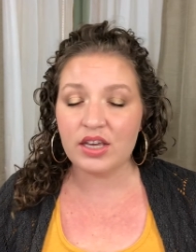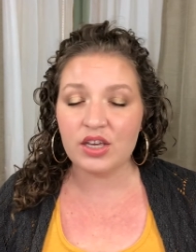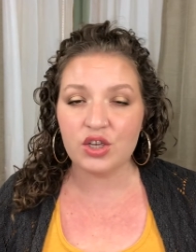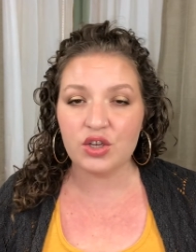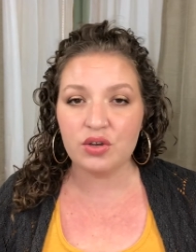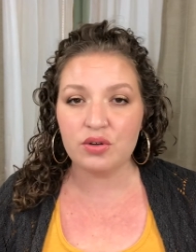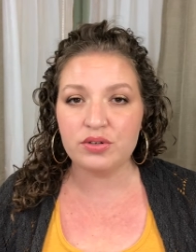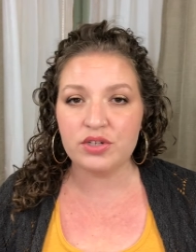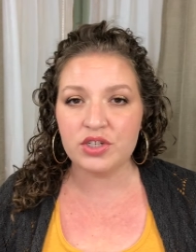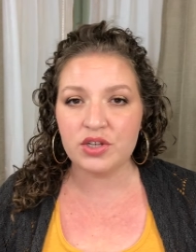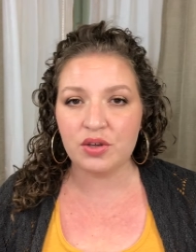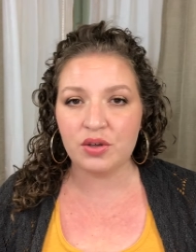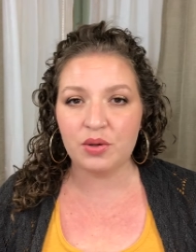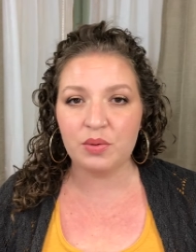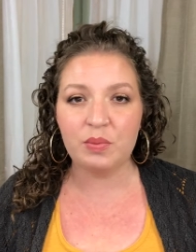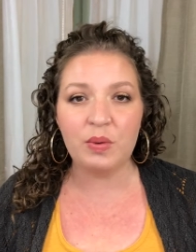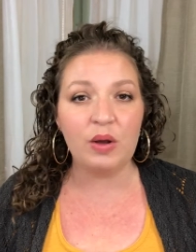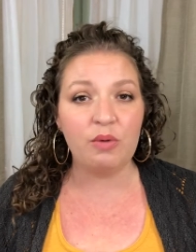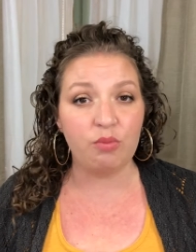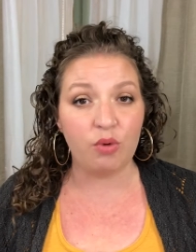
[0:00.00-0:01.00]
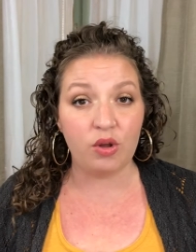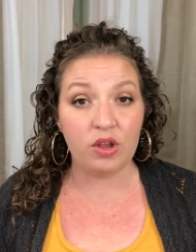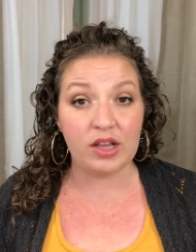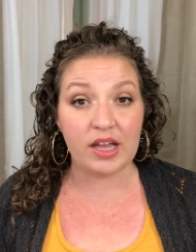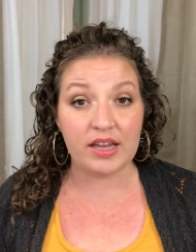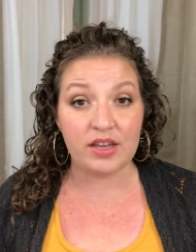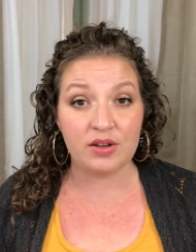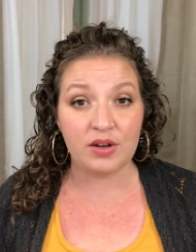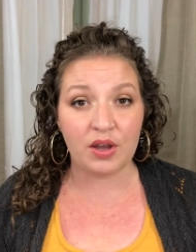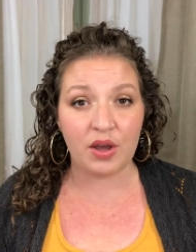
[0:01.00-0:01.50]
YouTube will
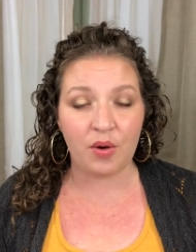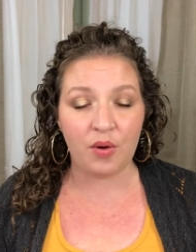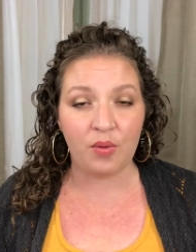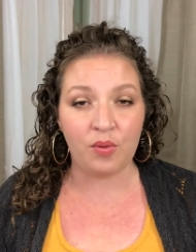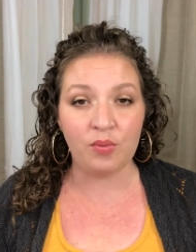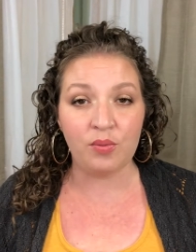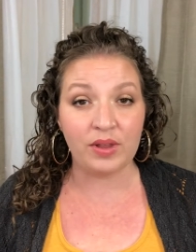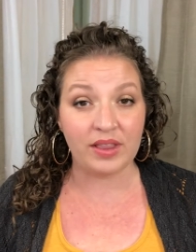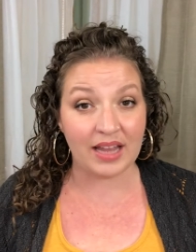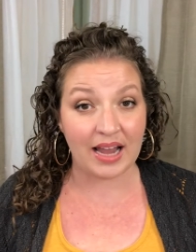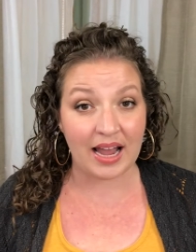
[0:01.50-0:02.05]
let you know when that